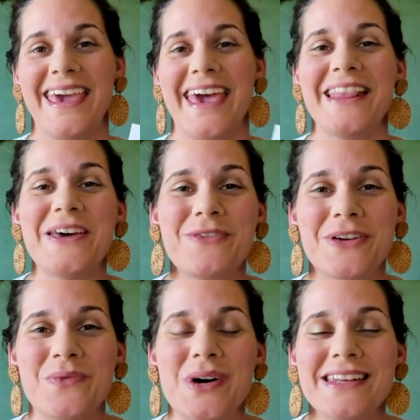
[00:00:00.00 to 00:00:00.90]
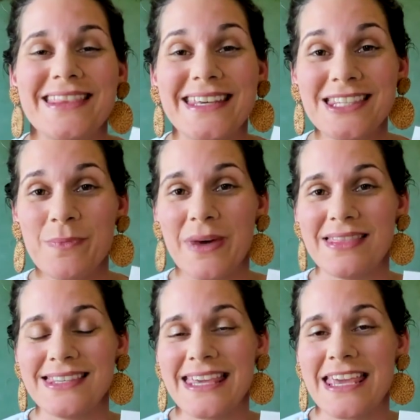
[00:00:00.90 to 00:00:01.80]
Hello everyone. This
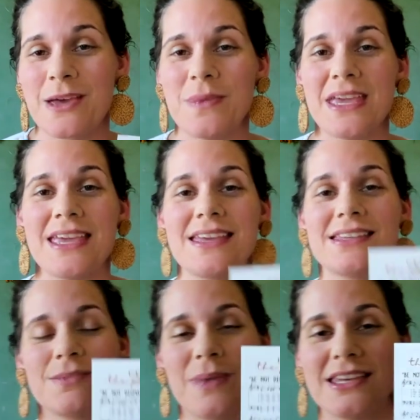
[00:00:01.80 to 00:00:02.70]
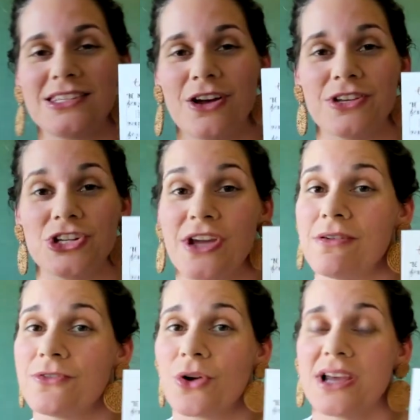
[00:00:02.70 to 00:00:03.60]
month's hymn is based on the
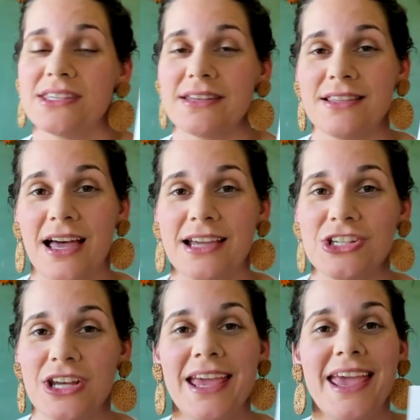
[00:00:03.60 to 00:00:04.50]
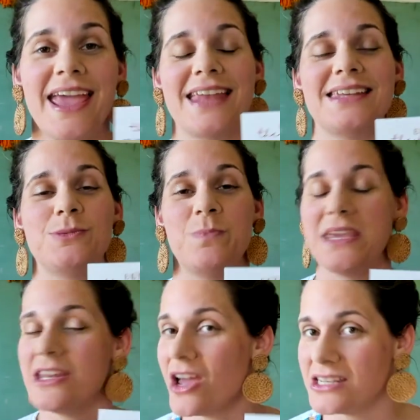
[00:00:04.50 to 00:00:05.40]
shadow of Christ Elisha and is
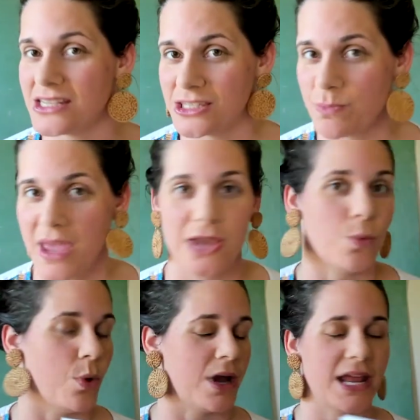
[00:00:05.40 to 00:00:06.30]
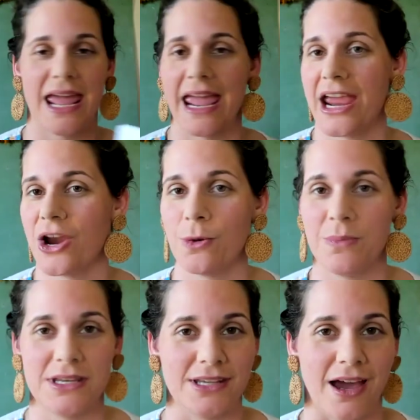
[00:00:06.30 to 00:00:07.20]
Be not dismayed whate'er
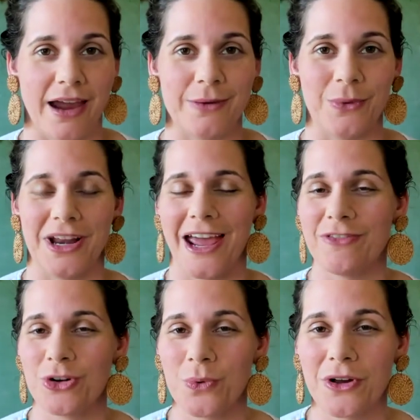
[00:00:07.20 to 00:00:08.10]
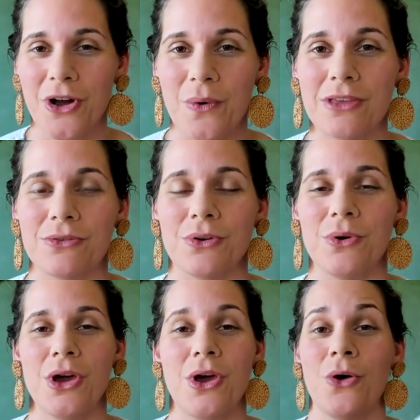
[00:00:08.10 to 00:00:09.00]
betide, whatever we're going
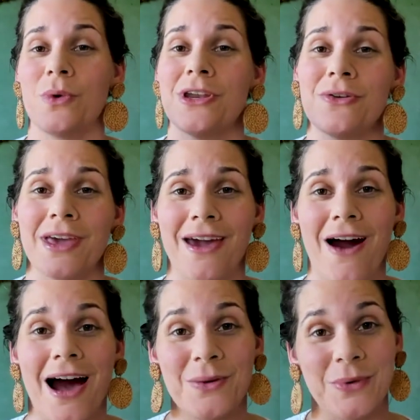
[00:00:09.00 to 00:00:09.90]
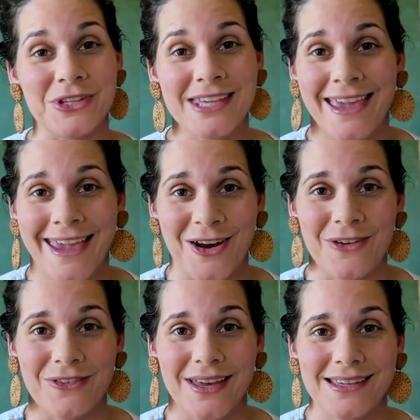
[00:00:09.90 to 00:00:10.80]
through, we know that God will take
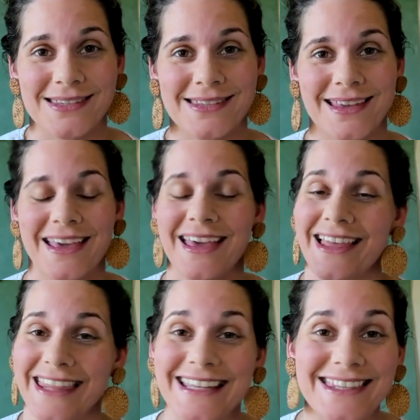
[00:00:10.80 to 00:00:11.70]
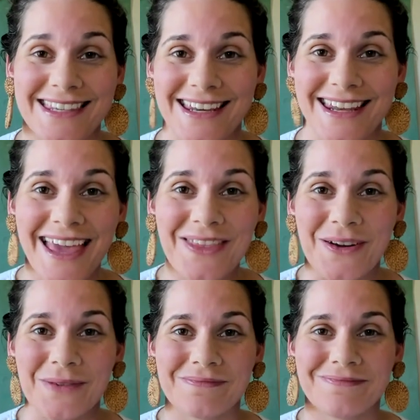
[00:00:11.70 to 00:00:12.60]
care of us. Let's sing together.